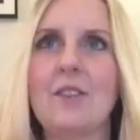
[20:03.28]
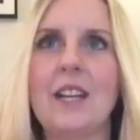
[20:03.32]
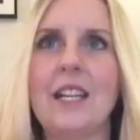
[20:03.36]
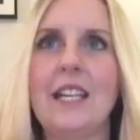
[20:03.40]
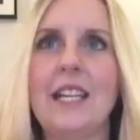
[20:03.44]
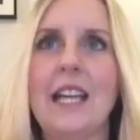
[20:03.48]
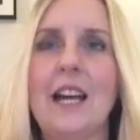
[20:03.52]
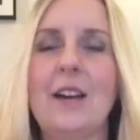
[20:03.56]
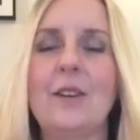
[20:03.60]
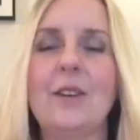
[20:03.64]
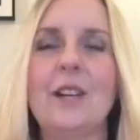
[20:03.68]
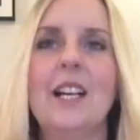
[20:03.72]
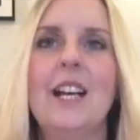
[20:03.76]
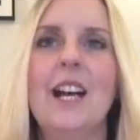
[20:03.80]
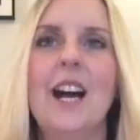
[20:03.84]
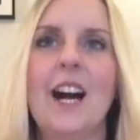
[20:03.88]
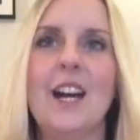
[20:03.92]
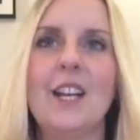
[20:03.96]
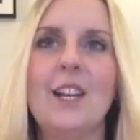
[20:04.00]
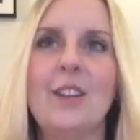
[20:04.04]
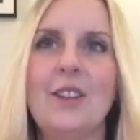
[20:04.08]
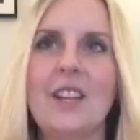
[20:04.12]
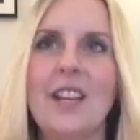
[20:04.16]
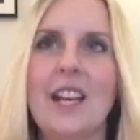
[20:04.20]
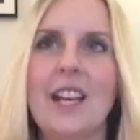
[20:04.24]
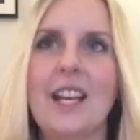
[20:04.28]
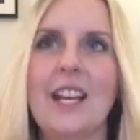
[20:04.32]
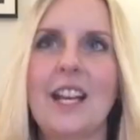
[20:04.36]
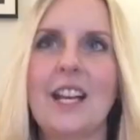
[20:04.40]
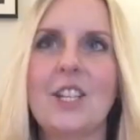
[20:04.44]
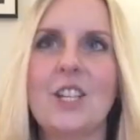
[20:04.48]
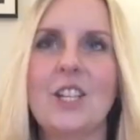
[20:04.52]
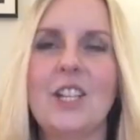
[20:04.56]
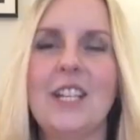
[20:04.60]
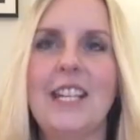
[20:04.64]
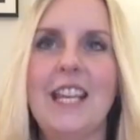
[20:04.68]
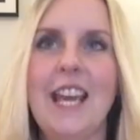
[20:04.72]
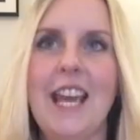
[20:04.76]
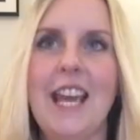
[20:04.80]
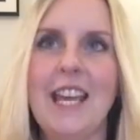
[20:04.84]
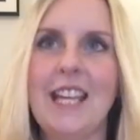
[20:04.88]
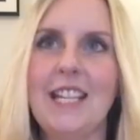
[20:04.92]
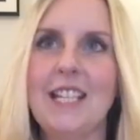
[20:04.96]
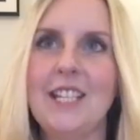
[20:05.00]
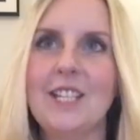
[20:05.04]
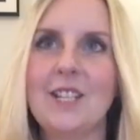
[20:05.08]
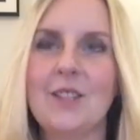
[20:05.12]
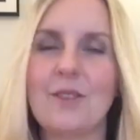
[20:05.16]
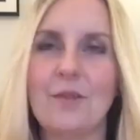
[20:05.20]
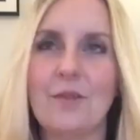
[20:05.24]
right now, I don't think I can actually get
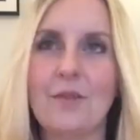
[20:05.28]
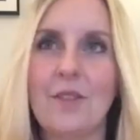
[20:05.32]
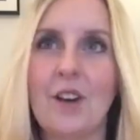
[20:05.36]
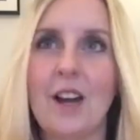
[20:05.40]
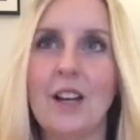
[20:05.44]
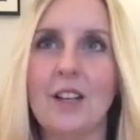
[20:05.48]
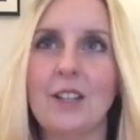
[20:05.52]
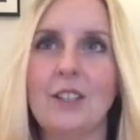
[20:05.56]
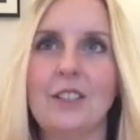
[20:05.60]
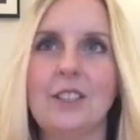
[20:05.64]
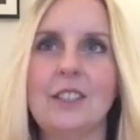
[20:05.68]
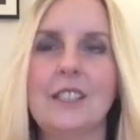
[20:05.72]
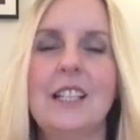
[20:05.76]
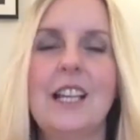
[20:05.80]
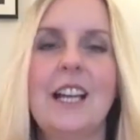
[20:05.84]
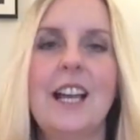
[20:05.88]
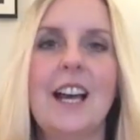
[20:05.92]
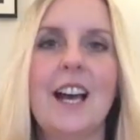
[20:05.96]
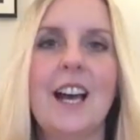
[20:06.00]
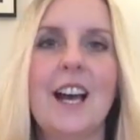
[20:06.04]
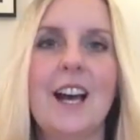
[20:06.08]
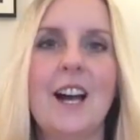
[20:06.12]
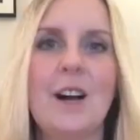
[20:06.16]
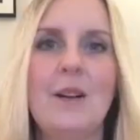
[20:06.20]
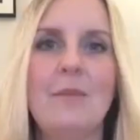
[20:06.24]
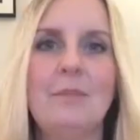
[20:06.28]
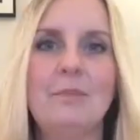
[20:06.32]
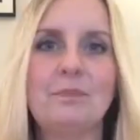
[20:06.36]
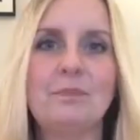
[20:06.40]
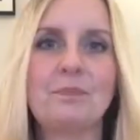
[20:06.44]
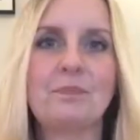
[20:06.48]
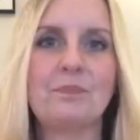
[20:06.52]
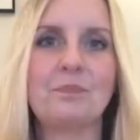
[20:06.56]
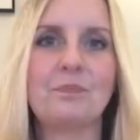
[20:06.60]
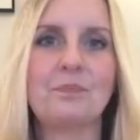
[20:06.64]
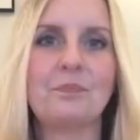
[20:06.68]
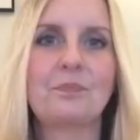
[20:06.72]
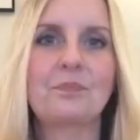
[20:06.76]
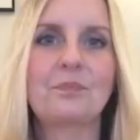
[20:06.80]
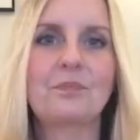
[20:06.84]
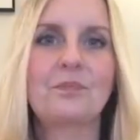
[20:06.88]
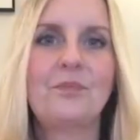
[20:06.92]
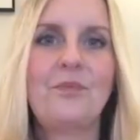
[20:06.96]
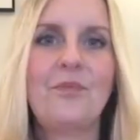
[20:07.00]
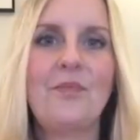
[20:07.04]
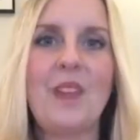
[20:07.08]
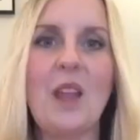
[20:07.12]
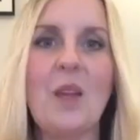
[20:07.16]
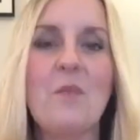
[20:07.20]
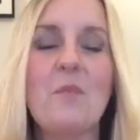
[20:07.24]
into the file. Um,
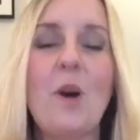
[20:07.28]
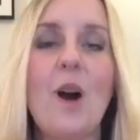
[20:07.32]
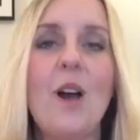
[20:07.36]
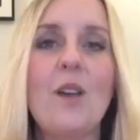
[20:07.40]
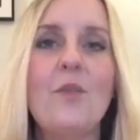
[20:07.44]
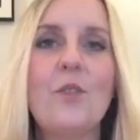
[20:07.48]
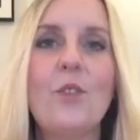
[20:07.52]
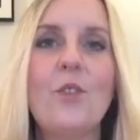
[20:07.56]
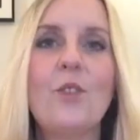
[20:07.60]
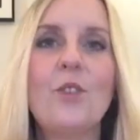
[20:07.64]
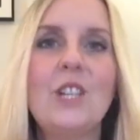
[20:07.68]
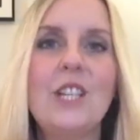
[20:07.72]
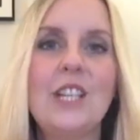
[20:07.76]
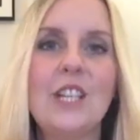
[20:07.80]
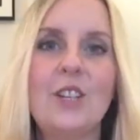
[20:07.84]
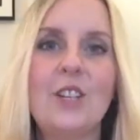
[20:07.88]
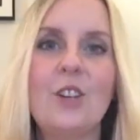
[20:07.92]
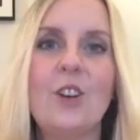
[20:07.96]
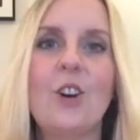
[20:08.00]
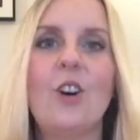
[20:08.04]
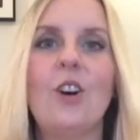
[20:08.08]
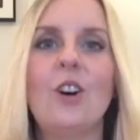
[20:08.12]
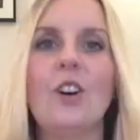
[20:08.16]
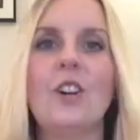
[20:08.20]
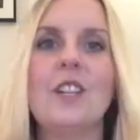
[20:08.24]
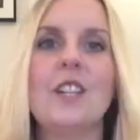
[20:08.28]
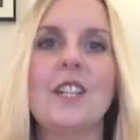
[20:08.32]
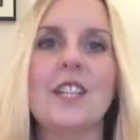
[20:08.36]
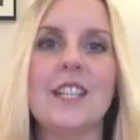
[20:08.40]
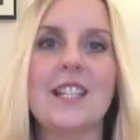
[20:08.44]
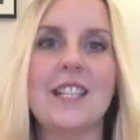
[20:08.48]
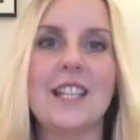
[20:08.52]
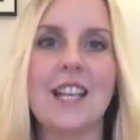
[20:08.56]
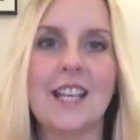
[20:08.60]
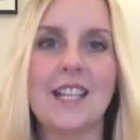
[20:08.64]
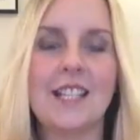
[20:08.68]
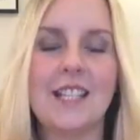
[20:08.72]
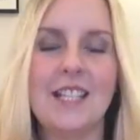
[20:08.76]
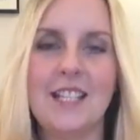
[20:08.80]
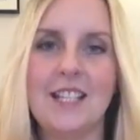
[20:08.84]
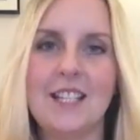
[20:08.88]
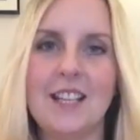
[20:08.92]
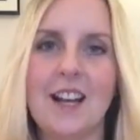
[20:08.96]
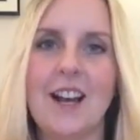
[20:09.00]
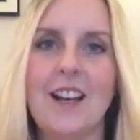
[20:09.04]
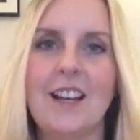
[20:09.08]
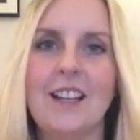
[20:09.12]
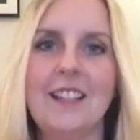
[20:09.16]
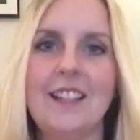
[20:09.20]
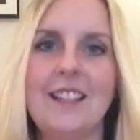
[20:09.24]
but I've already got the six
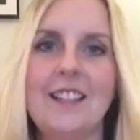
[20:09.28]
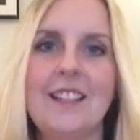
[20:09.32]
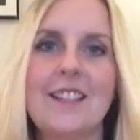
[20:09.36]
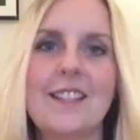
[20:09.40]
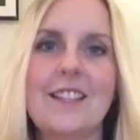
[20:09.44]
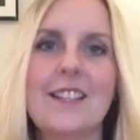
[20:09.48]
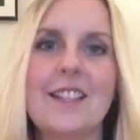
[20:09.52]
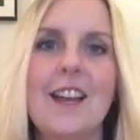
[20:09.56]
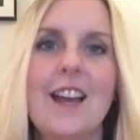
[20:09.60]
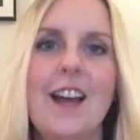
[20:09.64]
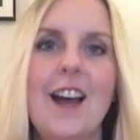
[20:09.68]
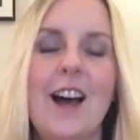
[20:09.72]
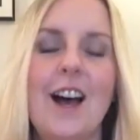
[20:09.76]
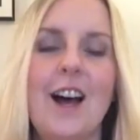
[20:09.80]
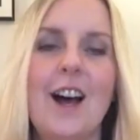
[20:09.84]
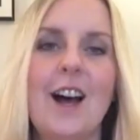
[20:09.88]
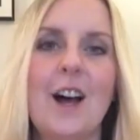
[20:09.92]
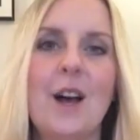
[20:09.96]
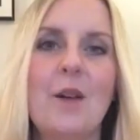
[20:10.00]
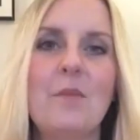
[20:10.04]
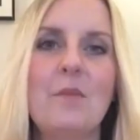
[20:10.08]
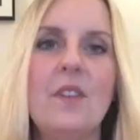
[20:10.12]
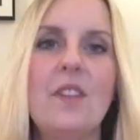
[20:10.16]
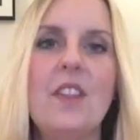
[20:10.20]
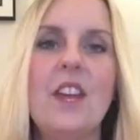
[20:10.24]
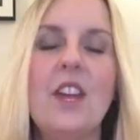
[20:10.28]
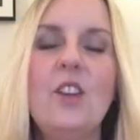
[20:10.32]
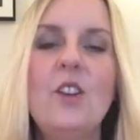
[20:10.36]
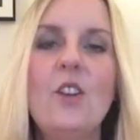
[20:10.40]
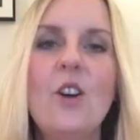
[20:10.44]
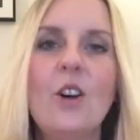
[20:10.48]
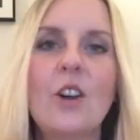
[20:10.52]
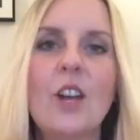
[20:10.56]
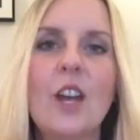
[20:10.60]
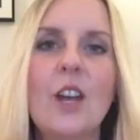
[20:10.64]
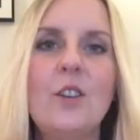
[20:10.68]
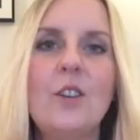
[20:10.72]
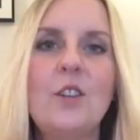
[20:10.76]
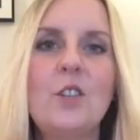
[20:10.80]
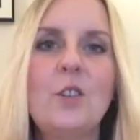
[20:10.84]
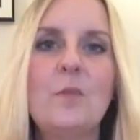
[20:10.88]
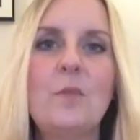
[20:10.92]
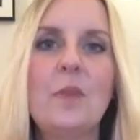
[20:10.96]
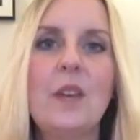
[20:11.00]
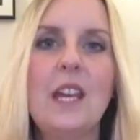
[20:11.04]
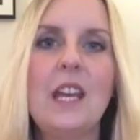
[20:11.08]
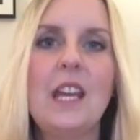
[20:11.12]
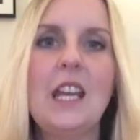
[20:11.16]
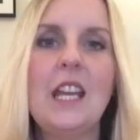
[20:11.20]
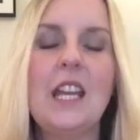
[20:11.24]
designs. Um, they're not going to
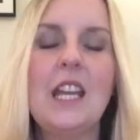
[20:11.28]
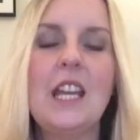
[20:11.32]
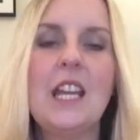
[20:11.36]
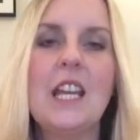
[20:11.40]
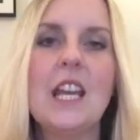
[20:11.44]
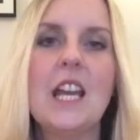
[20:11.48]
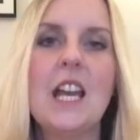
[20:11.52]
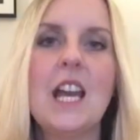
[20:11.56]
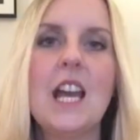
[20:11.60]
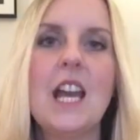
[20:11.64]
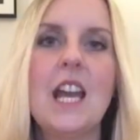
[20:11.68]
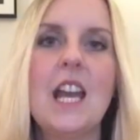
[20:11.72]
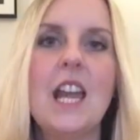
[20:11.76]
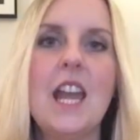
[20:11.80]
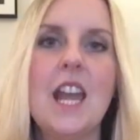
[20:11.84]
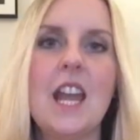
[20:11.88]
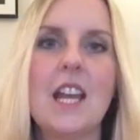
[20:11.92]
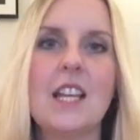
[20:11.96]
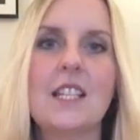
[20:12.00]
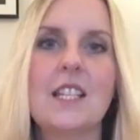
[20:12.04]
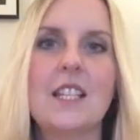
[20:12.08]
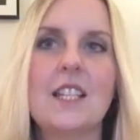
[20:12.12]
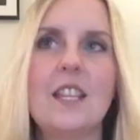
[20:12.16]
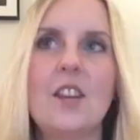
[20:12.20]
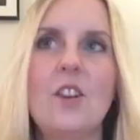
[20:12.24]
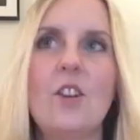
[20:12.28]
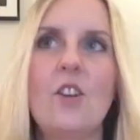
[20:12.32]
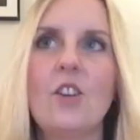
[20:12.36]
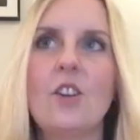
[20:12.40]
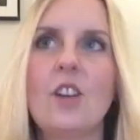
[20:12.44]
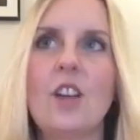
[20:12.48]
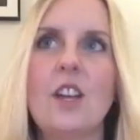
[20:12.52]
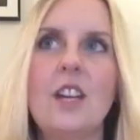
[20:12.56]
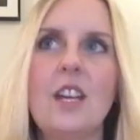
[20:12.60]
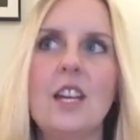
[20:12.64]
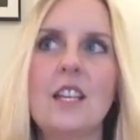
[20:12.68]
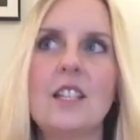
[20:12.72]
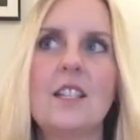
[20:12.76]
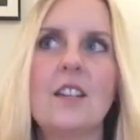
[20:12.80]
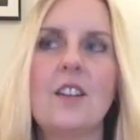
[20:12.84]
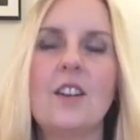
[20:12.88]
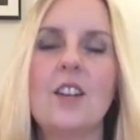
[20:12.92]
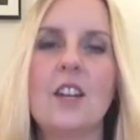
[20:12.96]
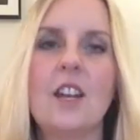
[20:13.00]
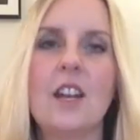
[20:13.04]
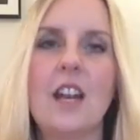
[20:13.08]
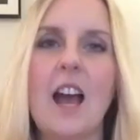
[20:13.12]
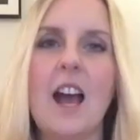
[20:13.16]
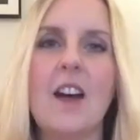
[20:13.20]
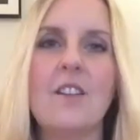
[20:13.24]
be, they're not necessarily
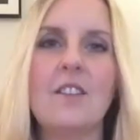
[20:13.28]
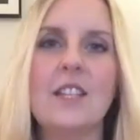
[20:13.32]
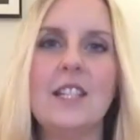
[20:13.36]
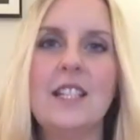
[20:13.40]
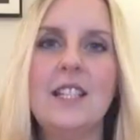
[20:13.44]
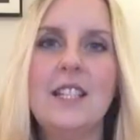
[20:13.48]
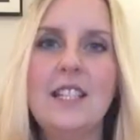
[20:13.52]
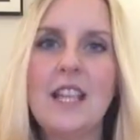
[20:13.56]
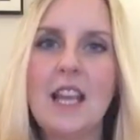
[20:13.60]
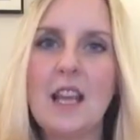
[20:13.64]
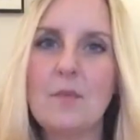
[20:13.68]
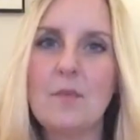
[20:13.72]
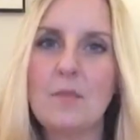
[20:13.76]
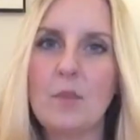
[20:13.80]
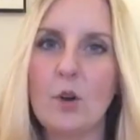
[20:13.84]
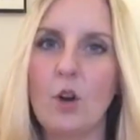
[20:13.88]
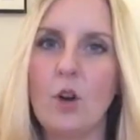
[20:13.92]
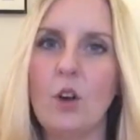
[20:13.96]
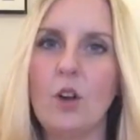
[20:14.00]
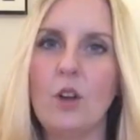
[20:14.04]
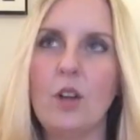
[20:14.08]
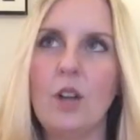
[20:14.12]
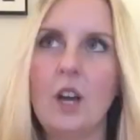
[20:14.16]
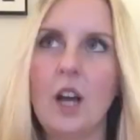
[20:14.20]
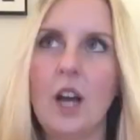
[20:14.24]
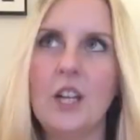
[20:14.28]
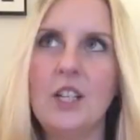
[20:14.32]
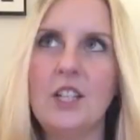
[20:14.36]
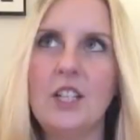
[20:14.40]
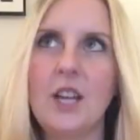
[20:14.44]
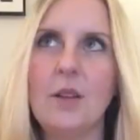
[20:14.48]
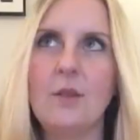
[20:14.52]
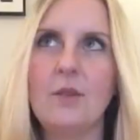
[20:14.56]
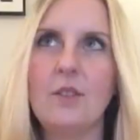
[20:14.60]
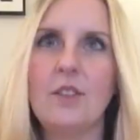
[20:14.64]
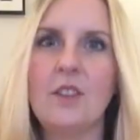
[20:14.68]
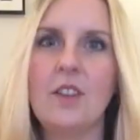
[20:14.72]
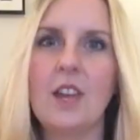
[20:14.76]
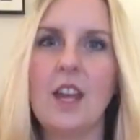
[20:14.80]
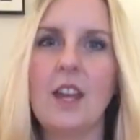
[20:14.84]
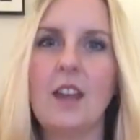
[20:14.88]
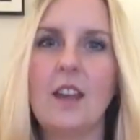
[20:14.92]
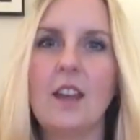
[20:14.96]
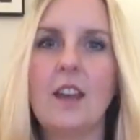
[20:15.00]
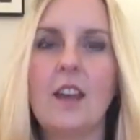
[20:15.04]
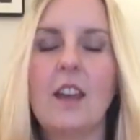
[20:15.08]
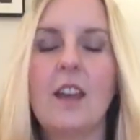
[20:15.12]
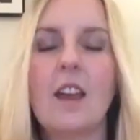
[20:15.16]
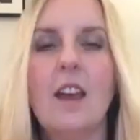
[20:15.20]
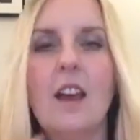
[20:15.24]
going to have a zip on, I don't
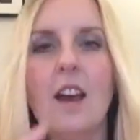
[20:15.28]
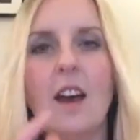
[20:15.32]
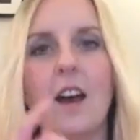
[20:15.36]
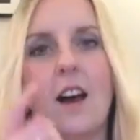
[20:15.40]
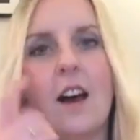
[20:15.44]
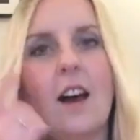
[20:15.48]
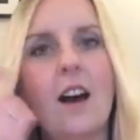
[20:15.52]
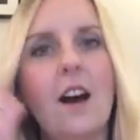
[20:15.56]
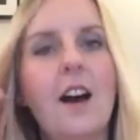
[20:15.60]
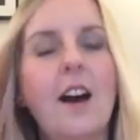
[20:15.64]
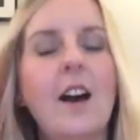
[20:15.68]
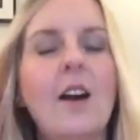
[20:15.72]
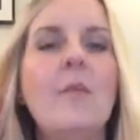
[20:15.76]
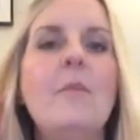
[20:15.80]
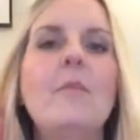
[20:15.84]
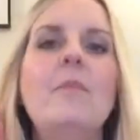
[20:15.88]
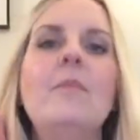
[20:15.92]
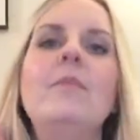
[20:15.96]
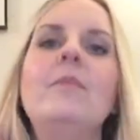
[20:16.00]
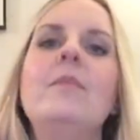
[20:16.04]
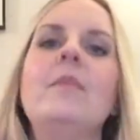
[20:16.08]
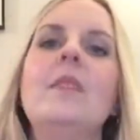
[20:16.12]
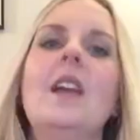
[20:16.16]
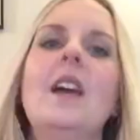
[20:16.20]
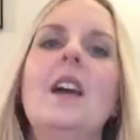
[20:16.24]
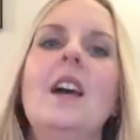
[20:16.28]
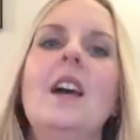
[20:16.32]
think. Um,